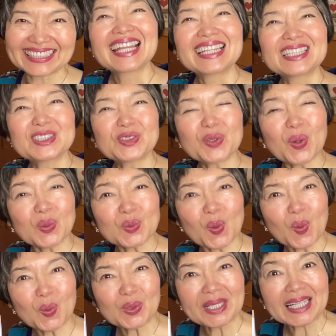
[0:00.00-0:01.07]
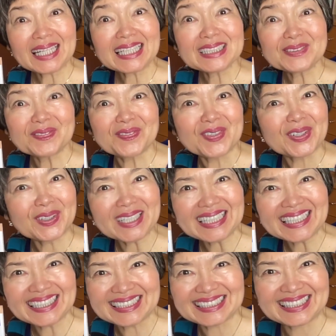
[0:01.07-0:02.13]
The stroke order is very
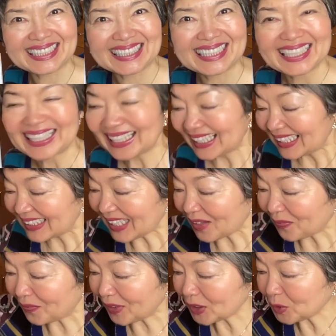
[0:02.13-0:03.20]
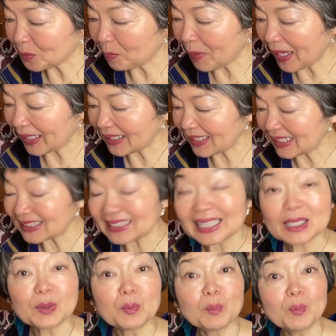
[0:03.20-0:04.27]
easy. The first part is
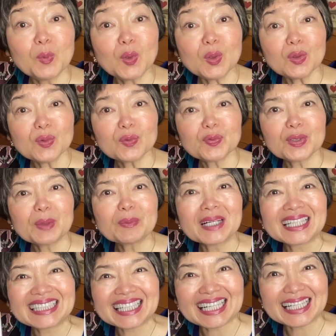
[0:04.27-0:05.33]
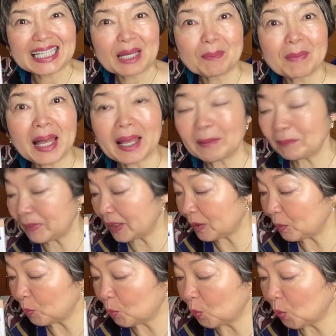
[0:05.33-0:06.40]
like mu from katakana. Mami
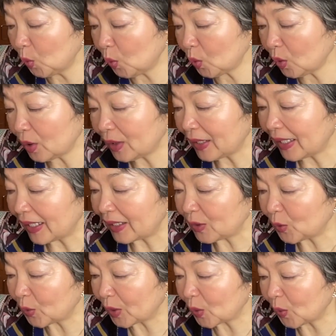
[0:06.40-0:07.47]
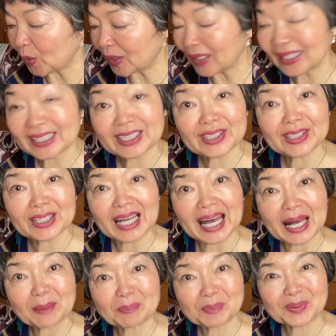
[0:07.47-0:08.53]
mu. You are going here
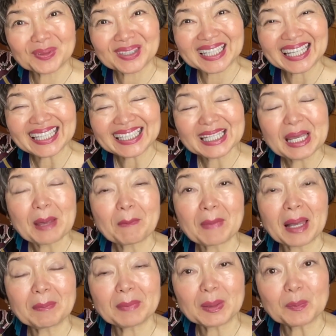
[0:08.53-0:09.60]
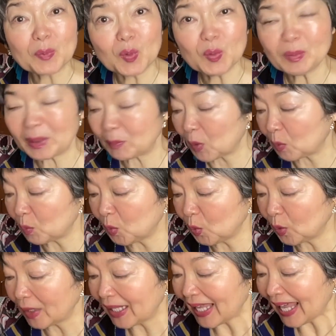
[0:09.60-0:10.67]
up, okay? Mami mu memo mu.
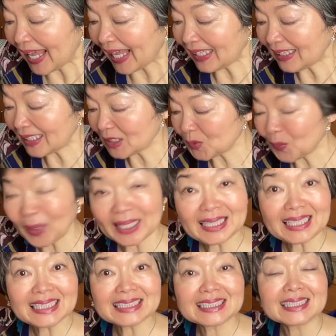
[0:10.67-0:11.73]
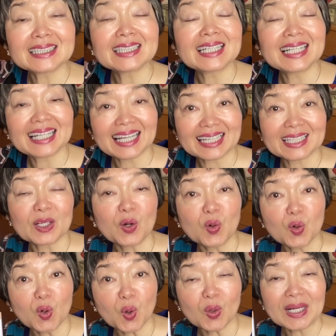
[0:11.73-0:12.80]
And this one is like
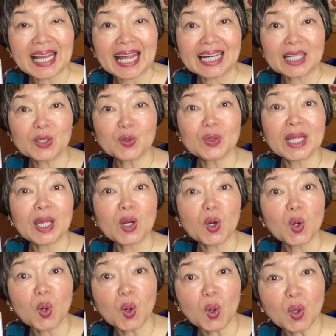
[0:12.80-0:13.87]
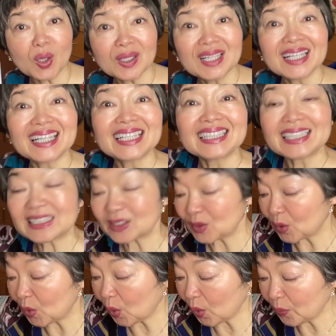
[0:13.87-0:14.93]
ro, lari rure ro. This
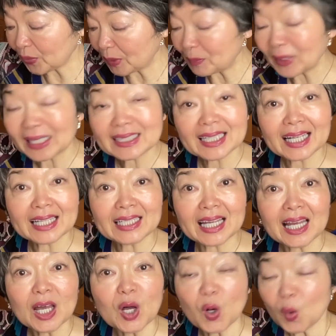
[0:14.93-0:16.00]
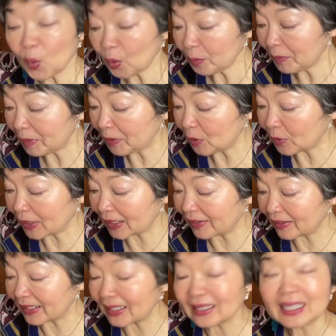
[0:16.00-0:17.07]
ro from katakana, or maybe you can
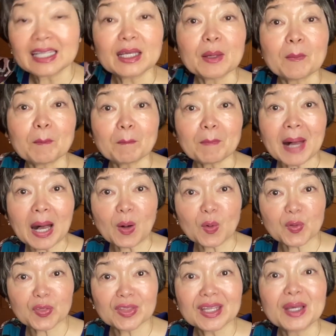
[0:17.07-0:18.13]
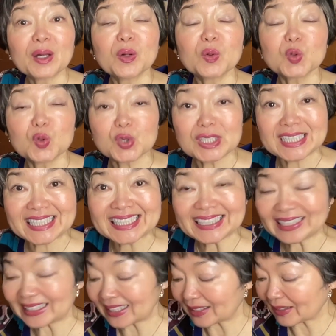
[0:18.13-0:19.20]
think mouth, kuchi,
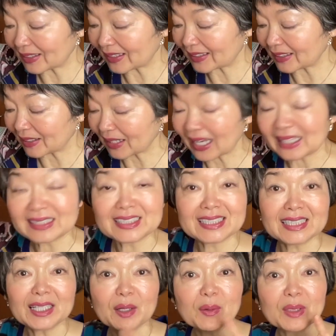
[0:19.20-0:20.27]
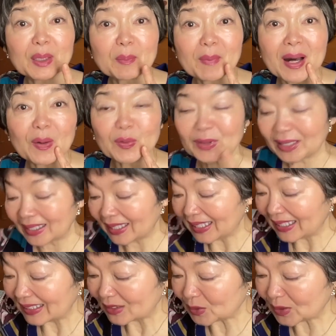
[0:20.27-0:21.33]
the kanji, the mouth,
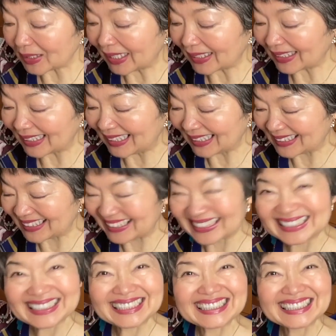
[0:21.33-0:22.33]
like this.